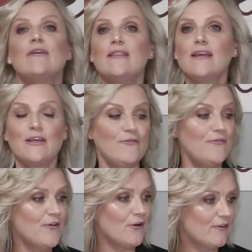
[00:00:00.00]
Thank you
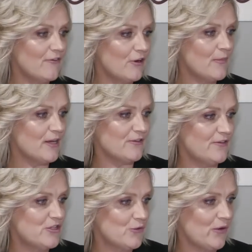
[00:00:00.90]
very, very much for
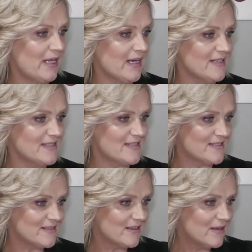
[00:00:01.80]
joining us.